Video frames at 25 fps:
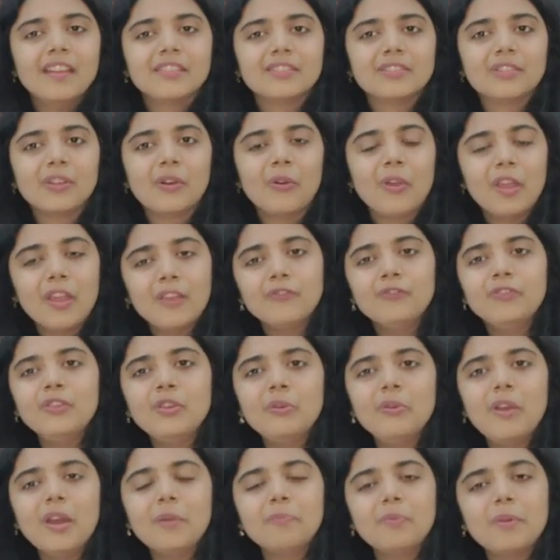So if
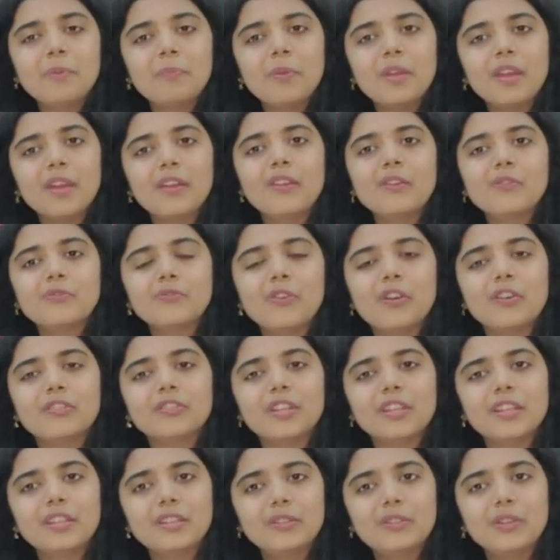you are preparing for
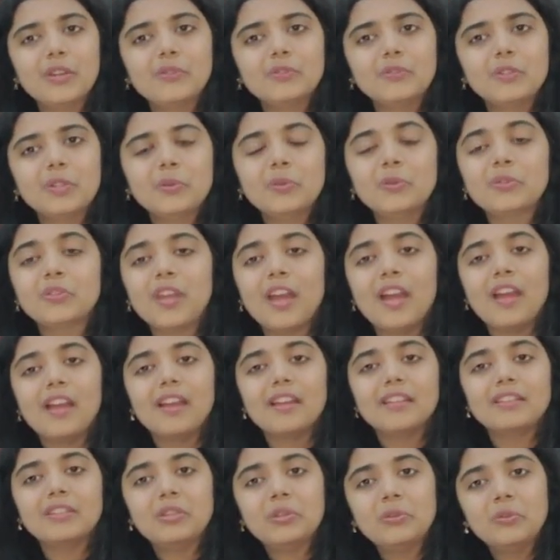the interviews
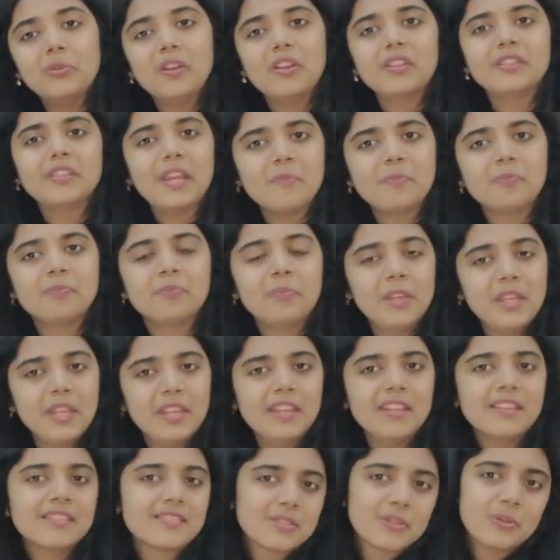and you are
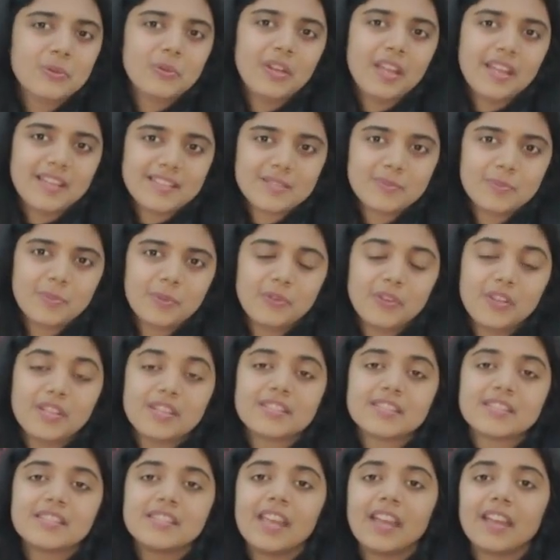B school
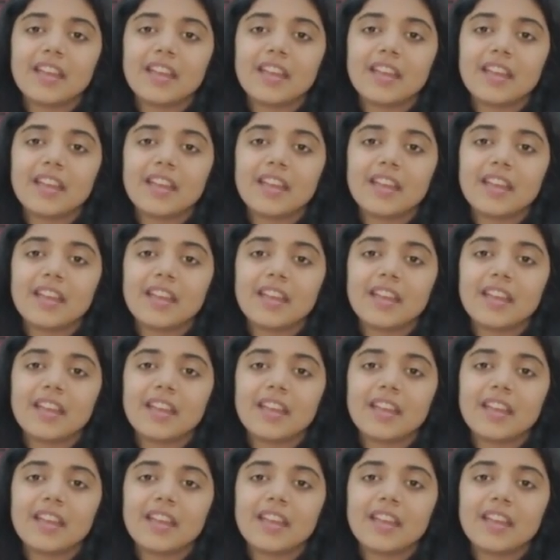experienced,